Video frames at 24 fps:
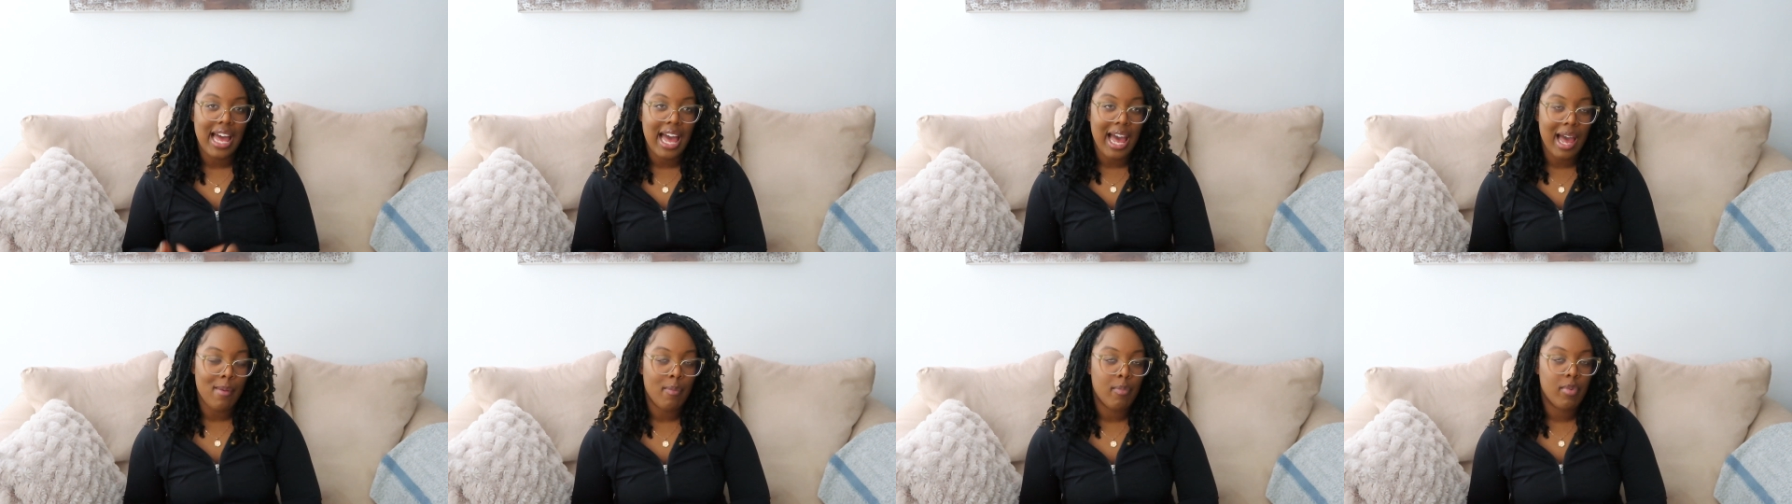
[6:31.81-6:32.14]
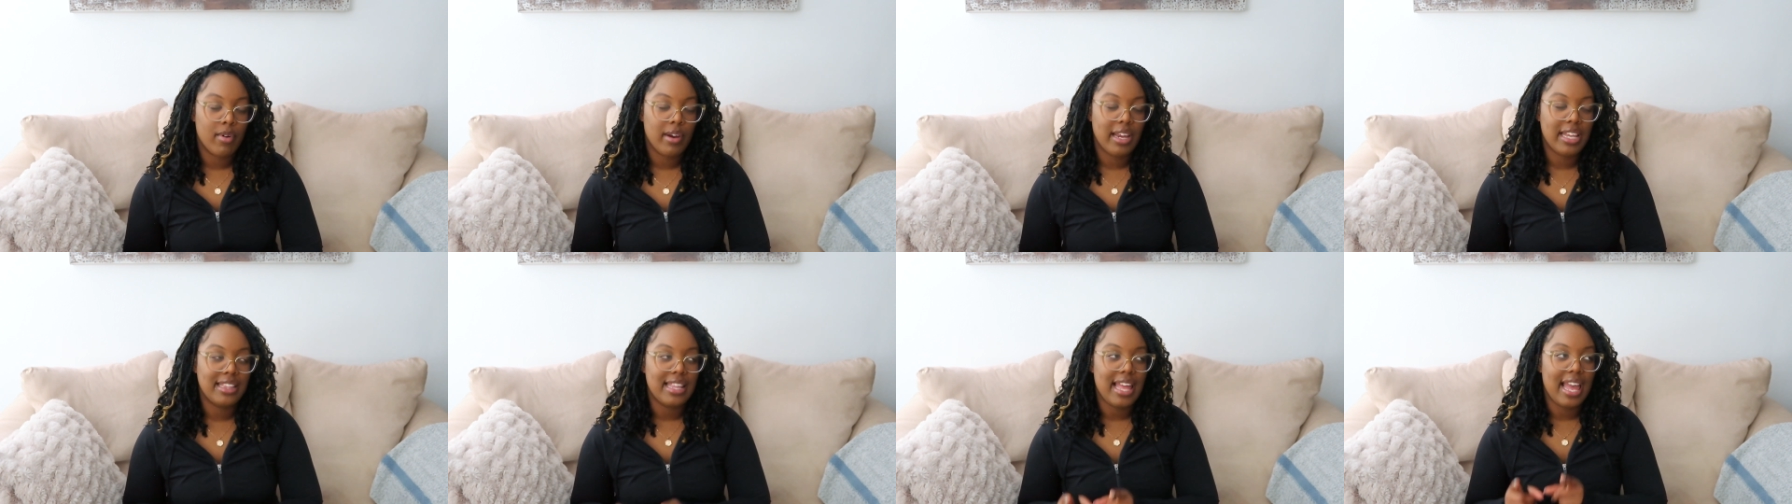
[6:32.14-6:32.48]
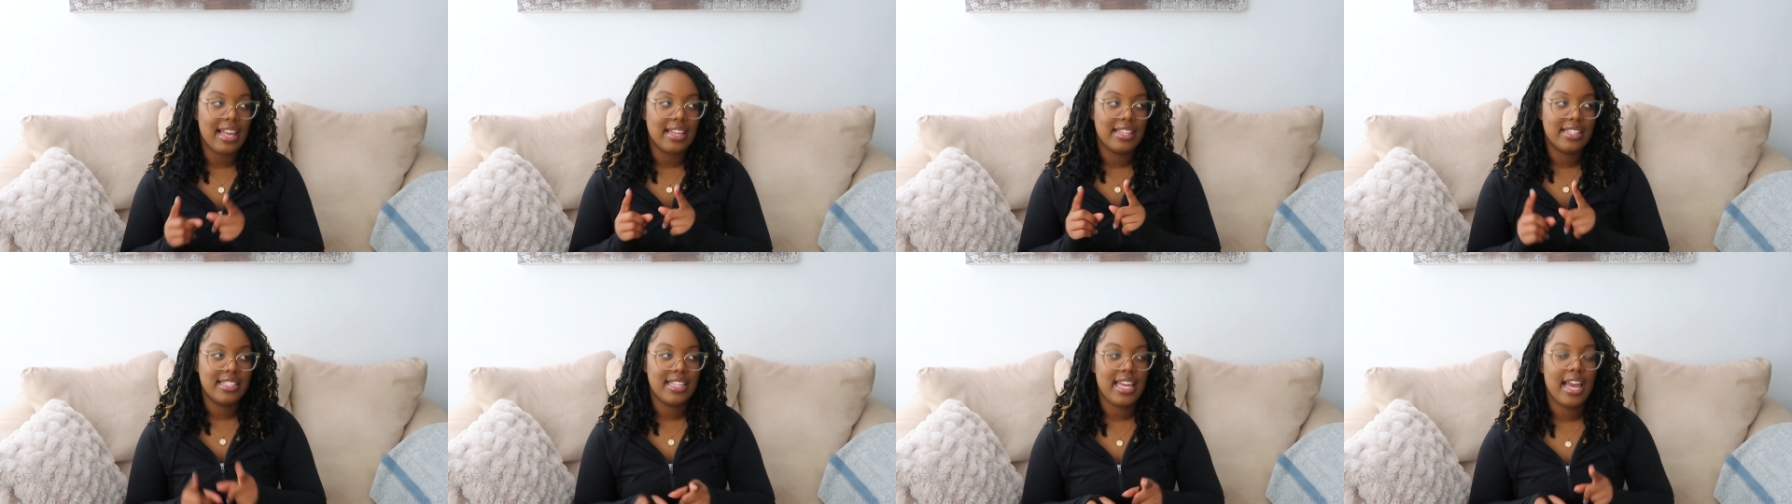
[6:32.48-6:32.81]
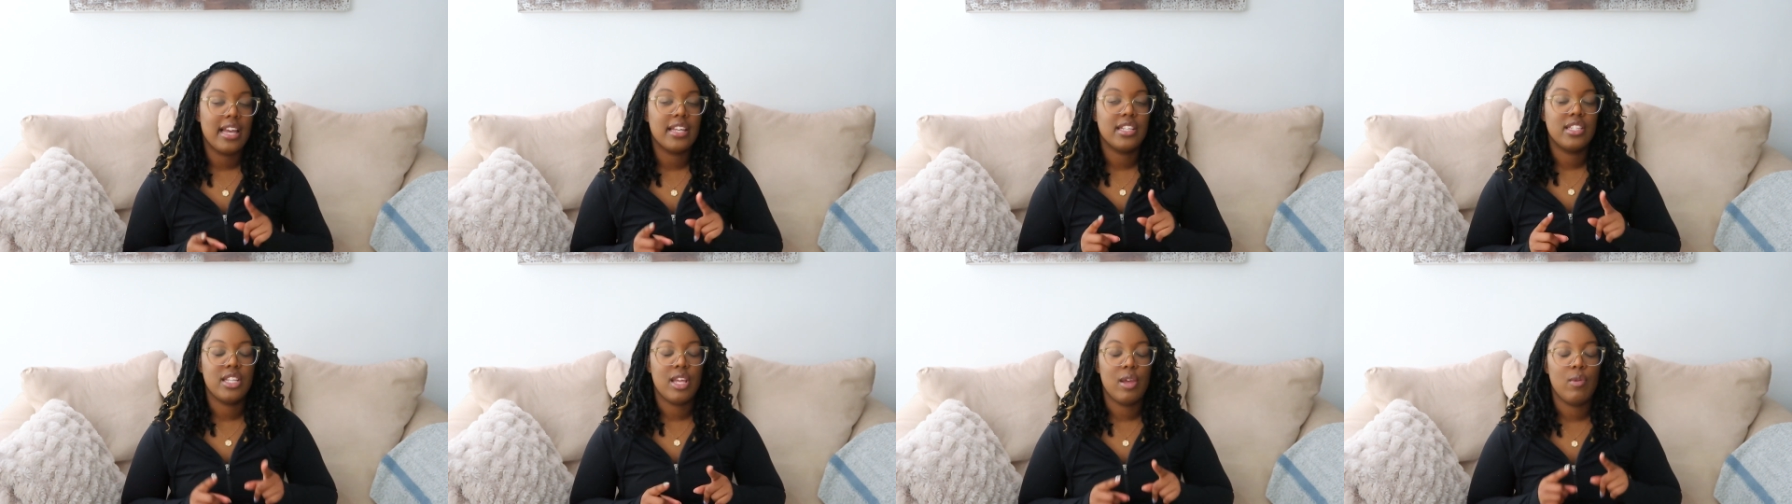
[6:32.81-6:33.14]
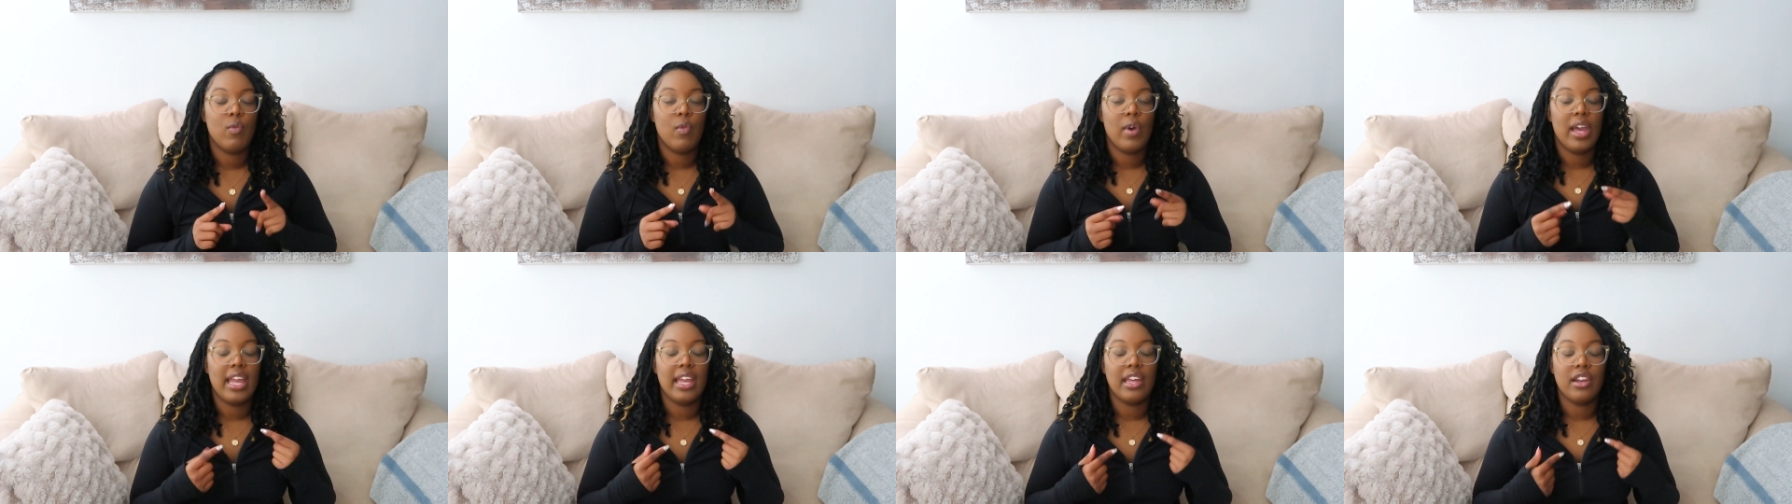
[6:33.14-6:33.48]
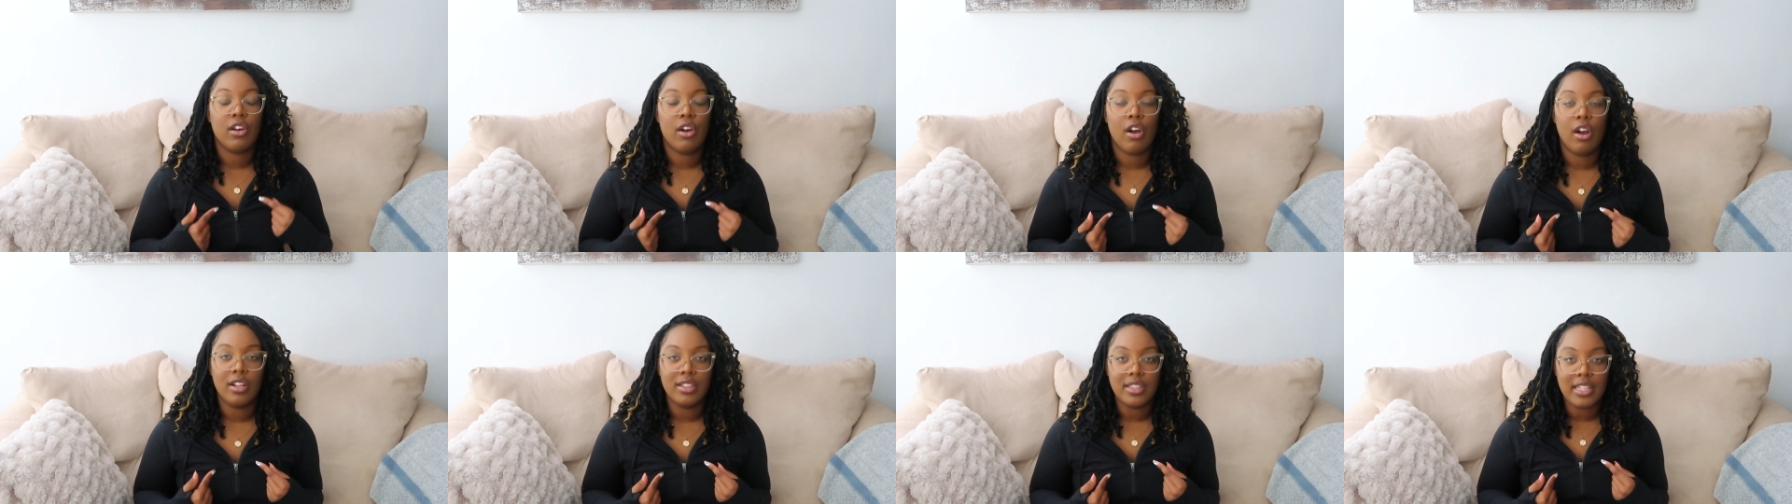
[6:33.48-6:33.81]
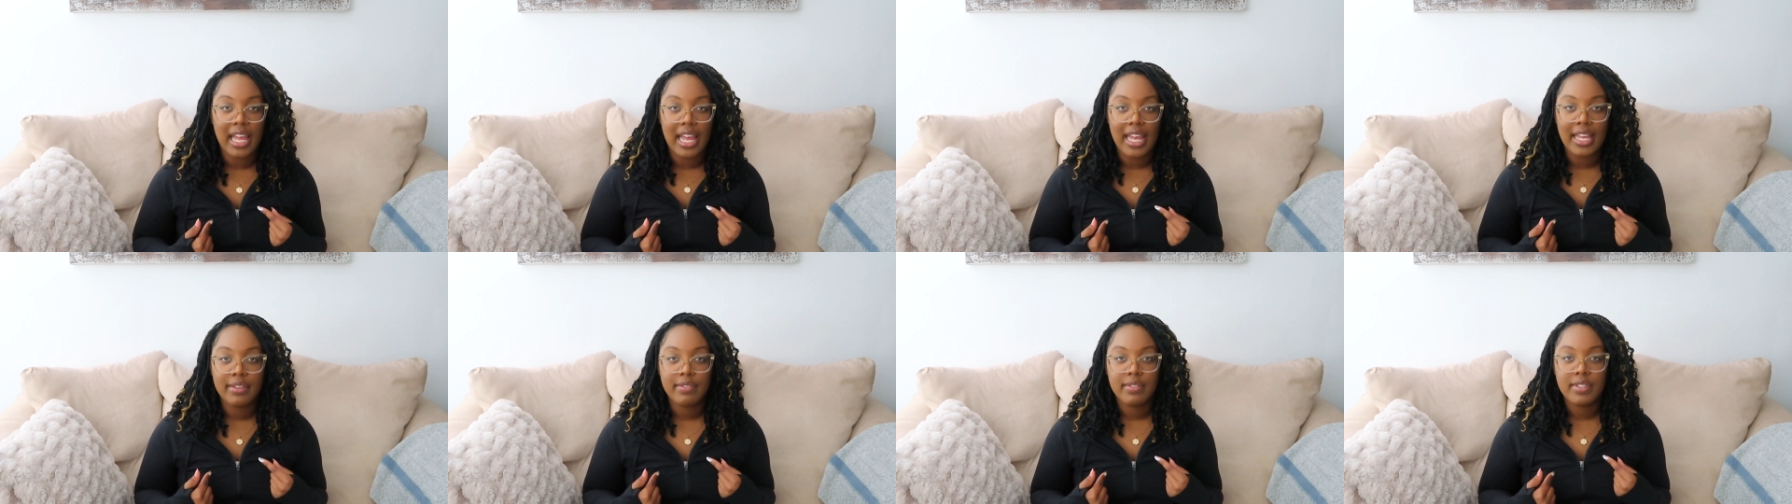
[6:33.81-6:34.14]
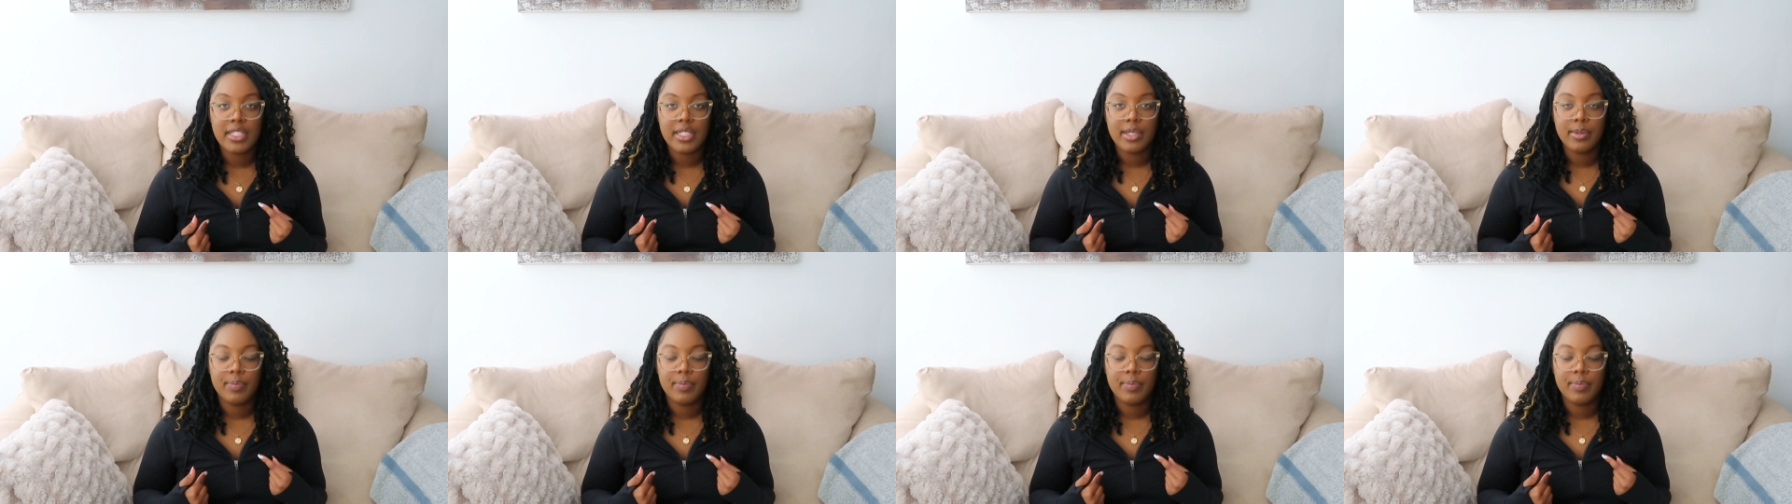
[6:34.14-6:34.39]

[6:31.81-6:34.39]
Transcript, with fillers: operate that exact same way in our lives,